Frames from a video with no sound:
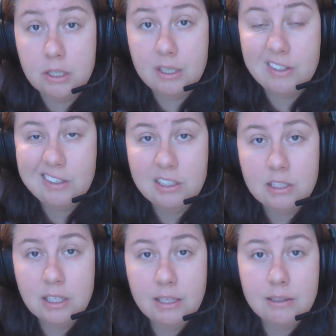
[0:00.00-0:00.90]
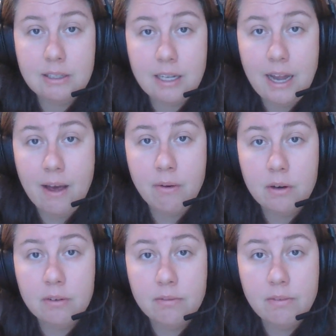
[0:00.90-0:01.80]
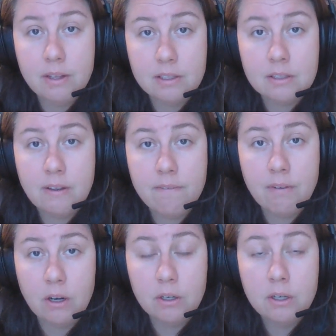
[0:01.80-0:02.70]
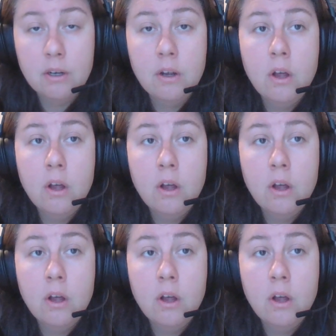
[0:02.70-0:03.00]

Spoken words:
that they just can't get out of this funk.